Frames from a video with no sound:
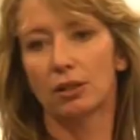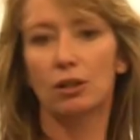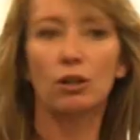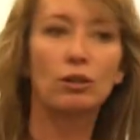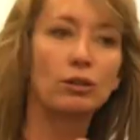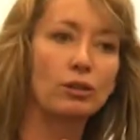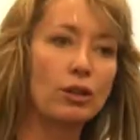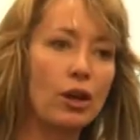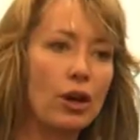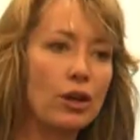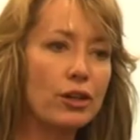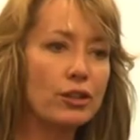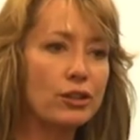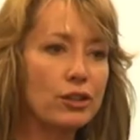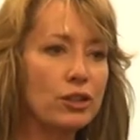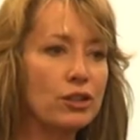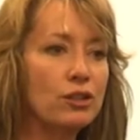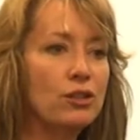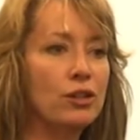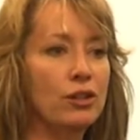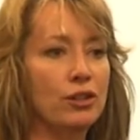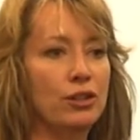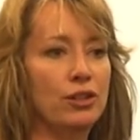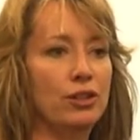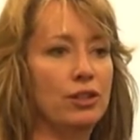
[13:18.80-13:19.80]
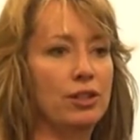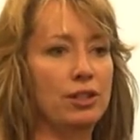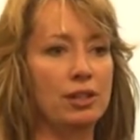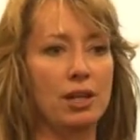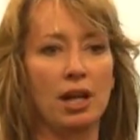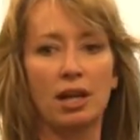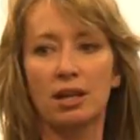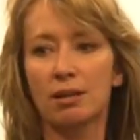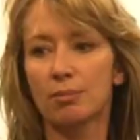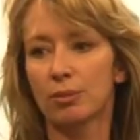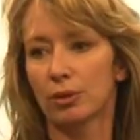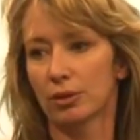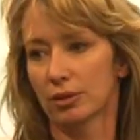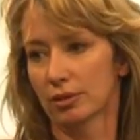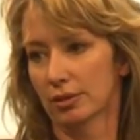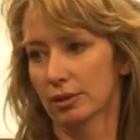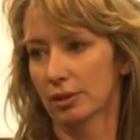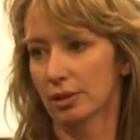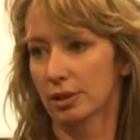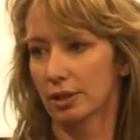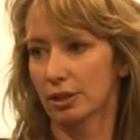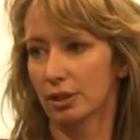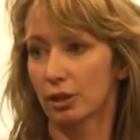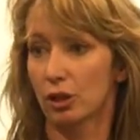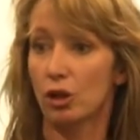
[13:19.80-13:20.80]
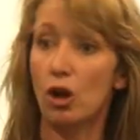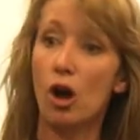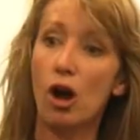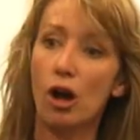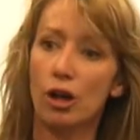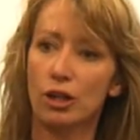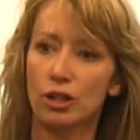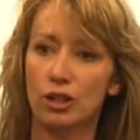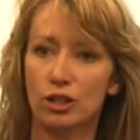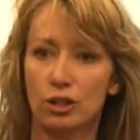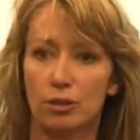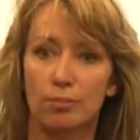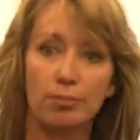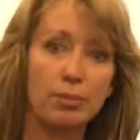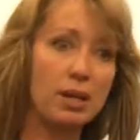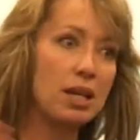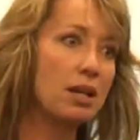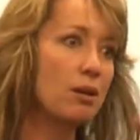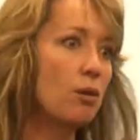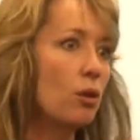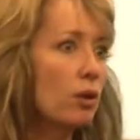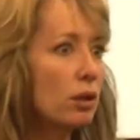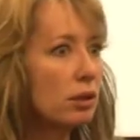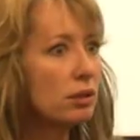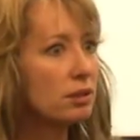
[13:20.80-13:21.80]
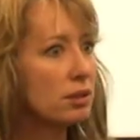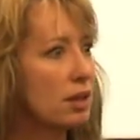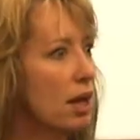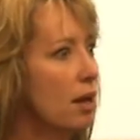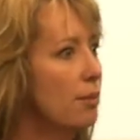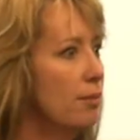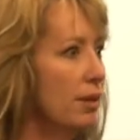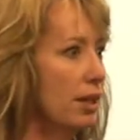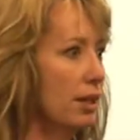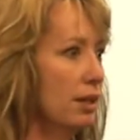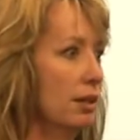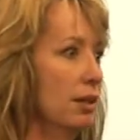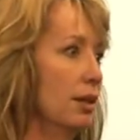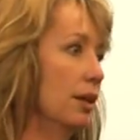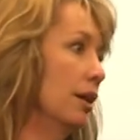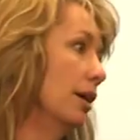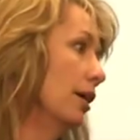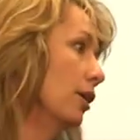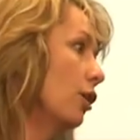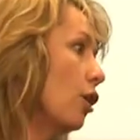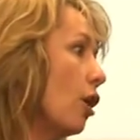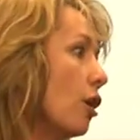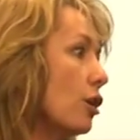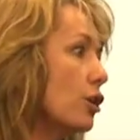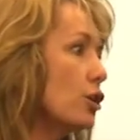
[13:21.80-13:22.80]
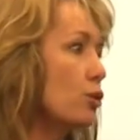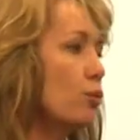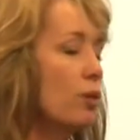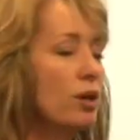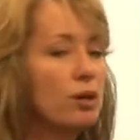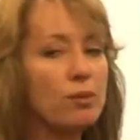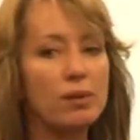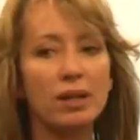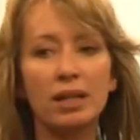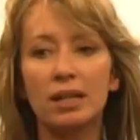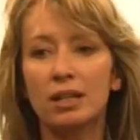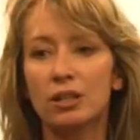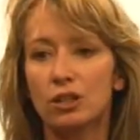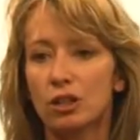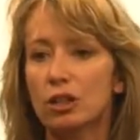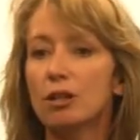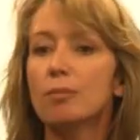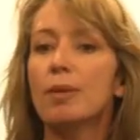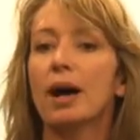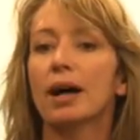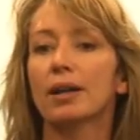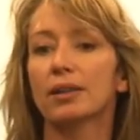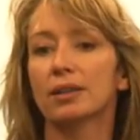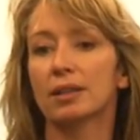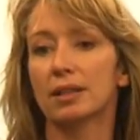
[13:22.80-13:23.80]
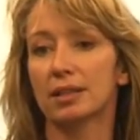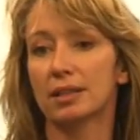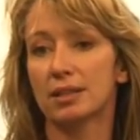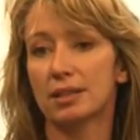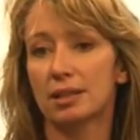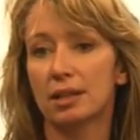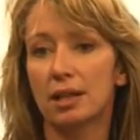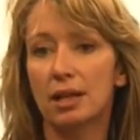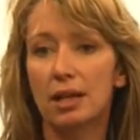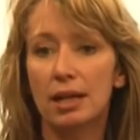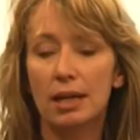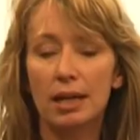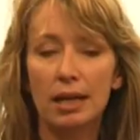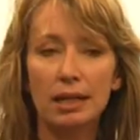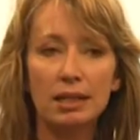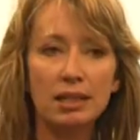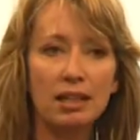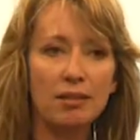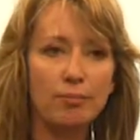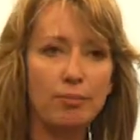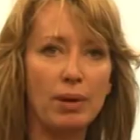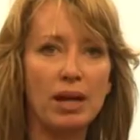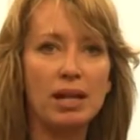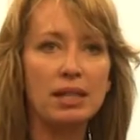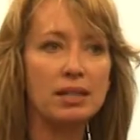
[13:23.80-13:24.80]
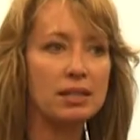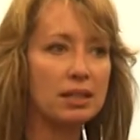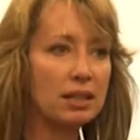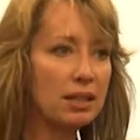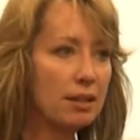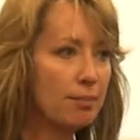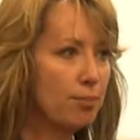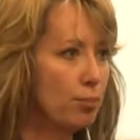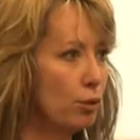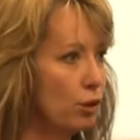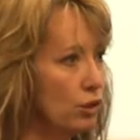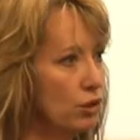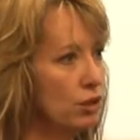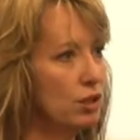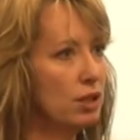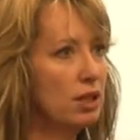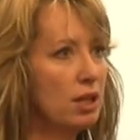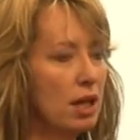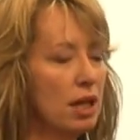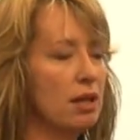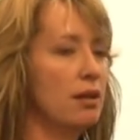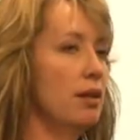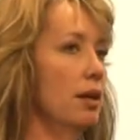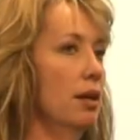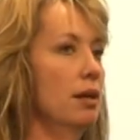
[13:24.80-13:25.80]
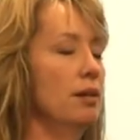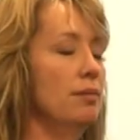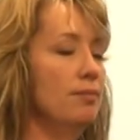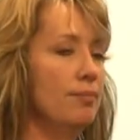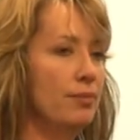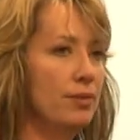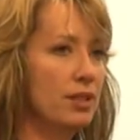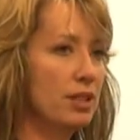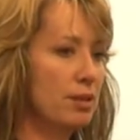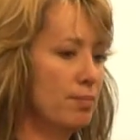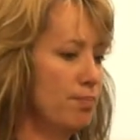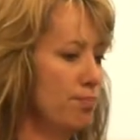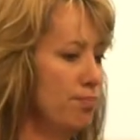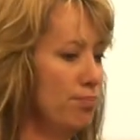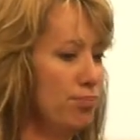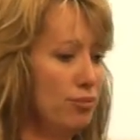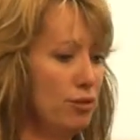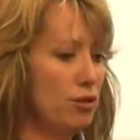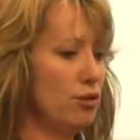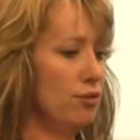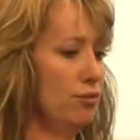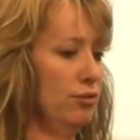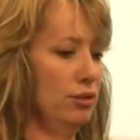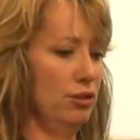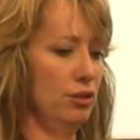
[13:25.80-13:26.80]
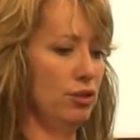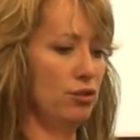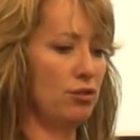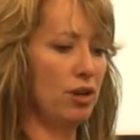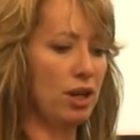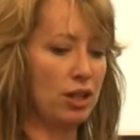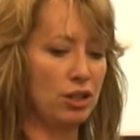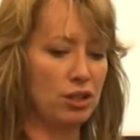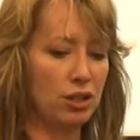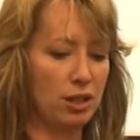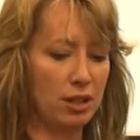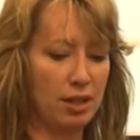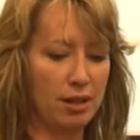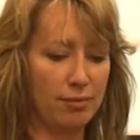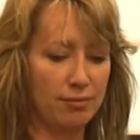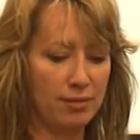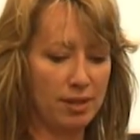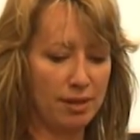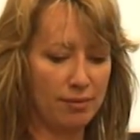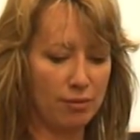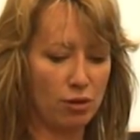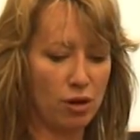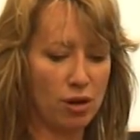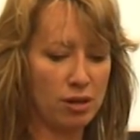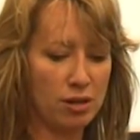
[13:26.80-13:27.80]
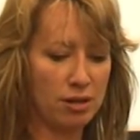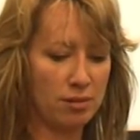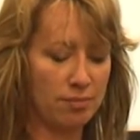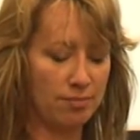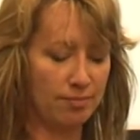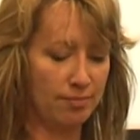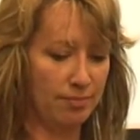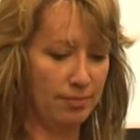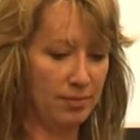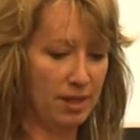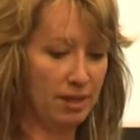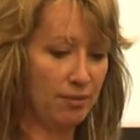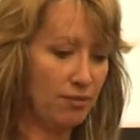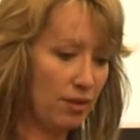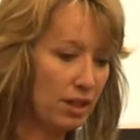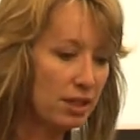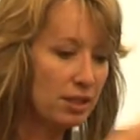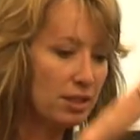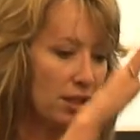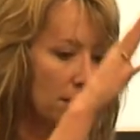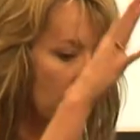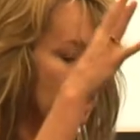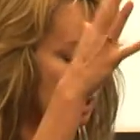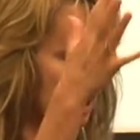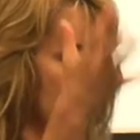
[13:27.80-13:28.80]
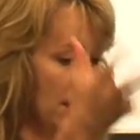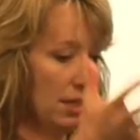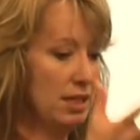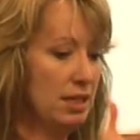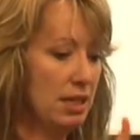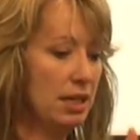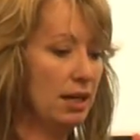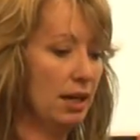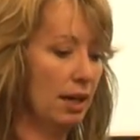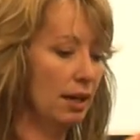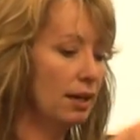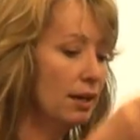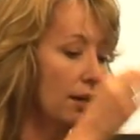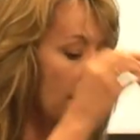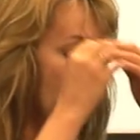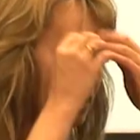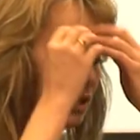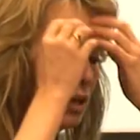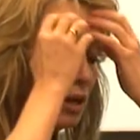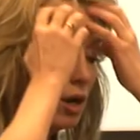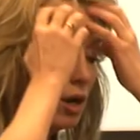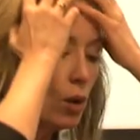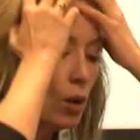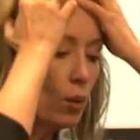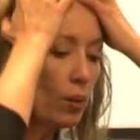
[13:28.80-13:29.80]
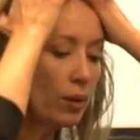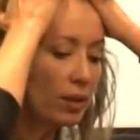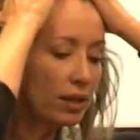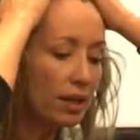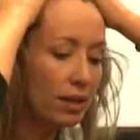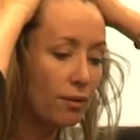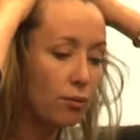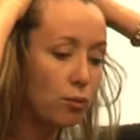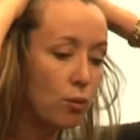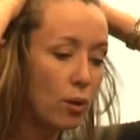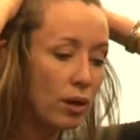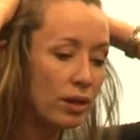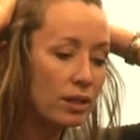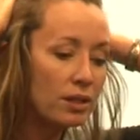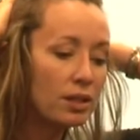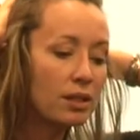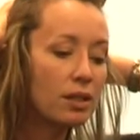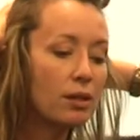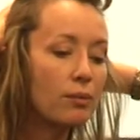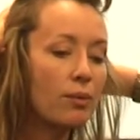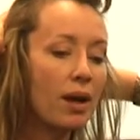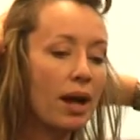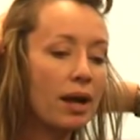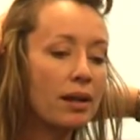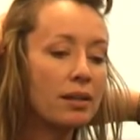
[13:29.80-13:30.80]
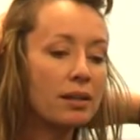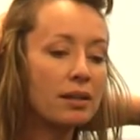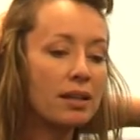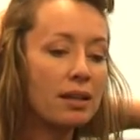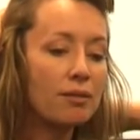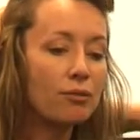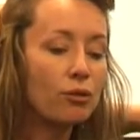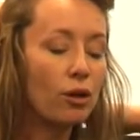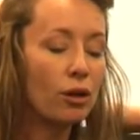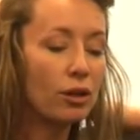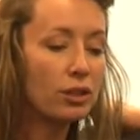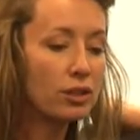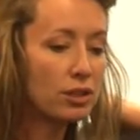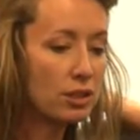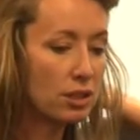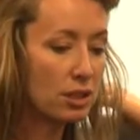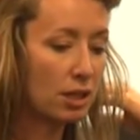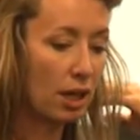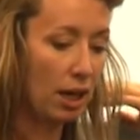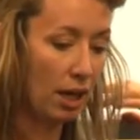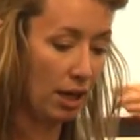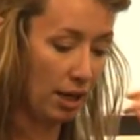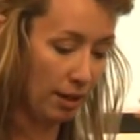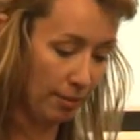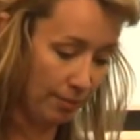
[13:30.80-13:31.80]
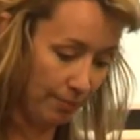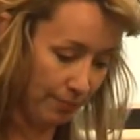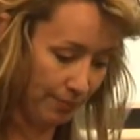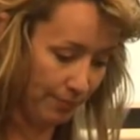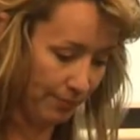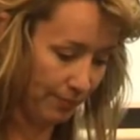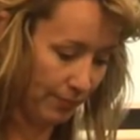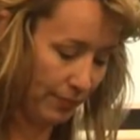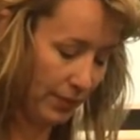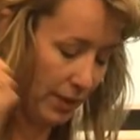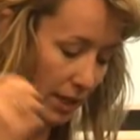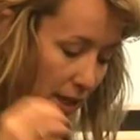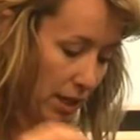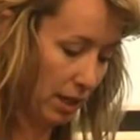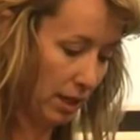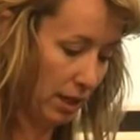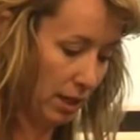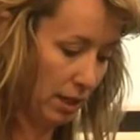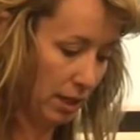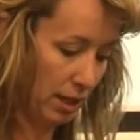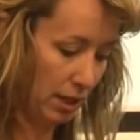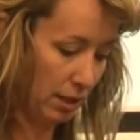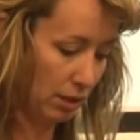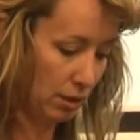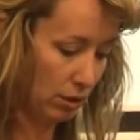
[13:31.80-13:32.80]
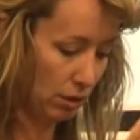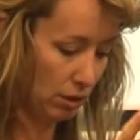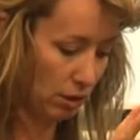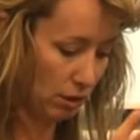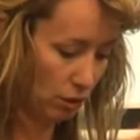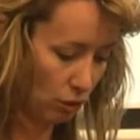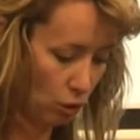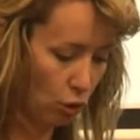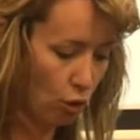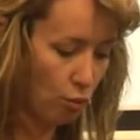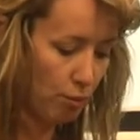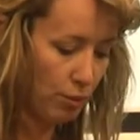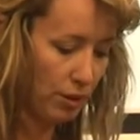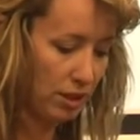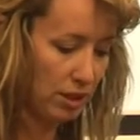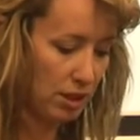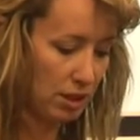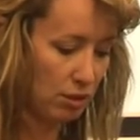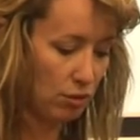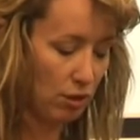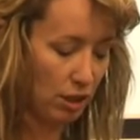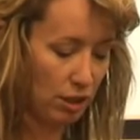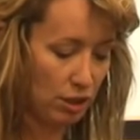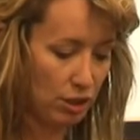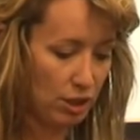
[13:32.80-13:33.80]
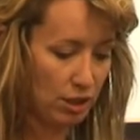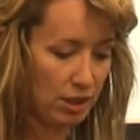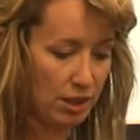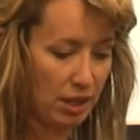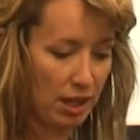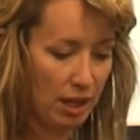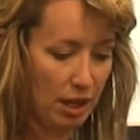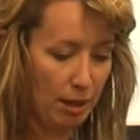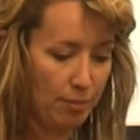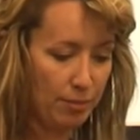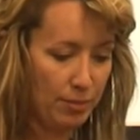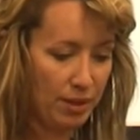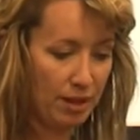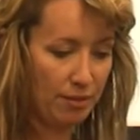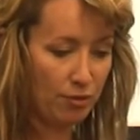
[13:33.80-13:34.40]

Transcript: Gold Coast is not sustainable. Gosh, peak oil's coming. Gosh, what are we going to do about this? And they basically put together this beautiful structure. They've gone and invented this idea where they've wandered around and they've got a corporate structure set up.